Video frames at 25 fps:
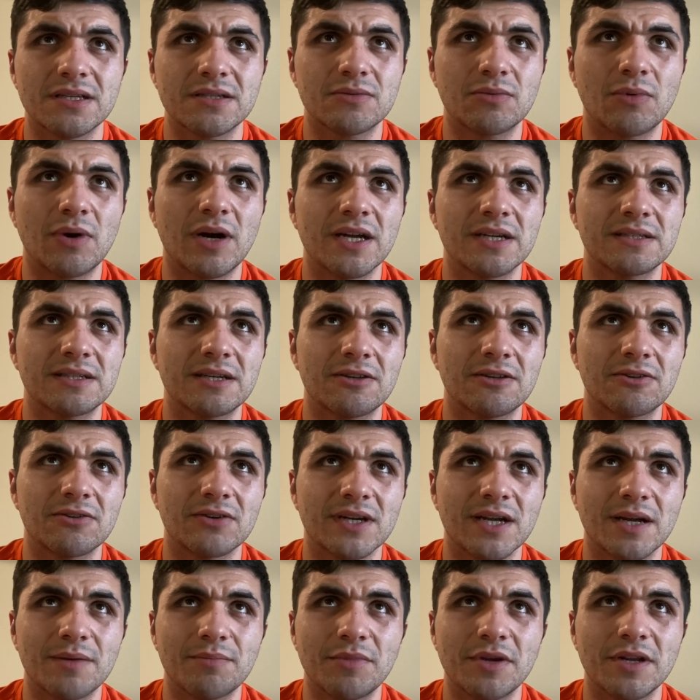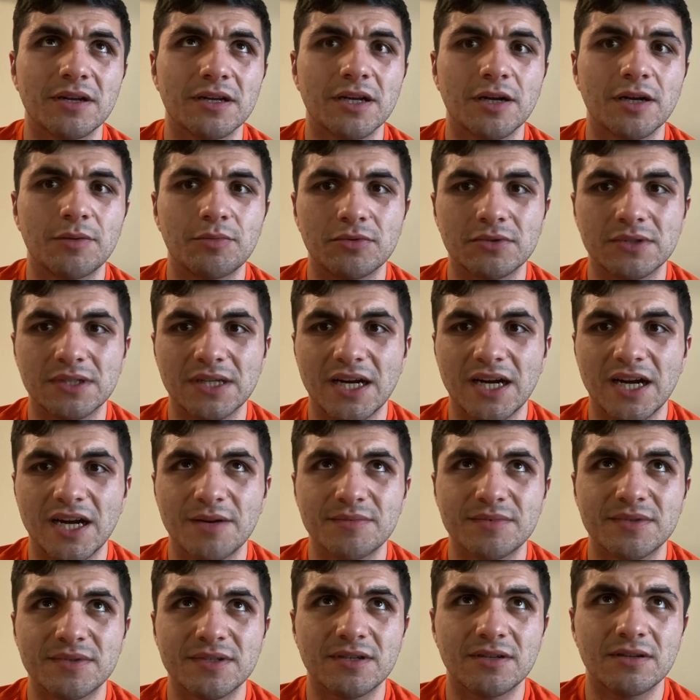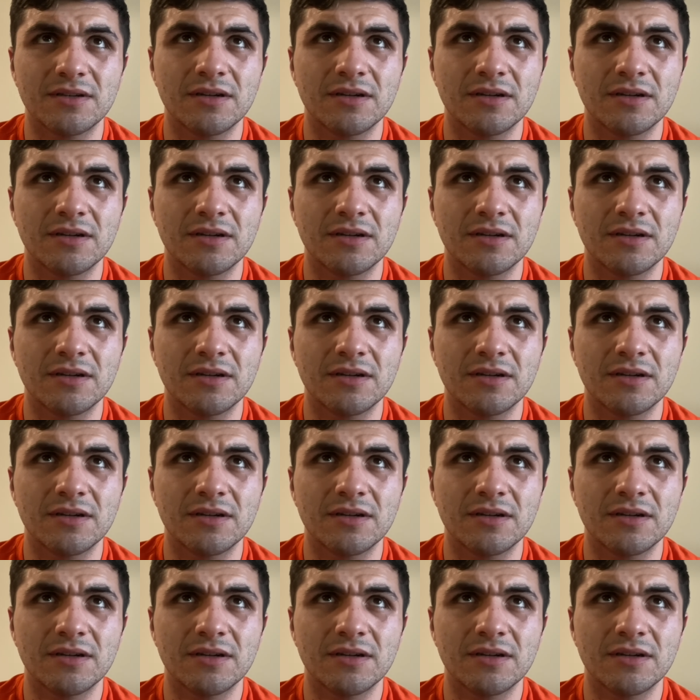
Wyatt Teller got beat a couple times.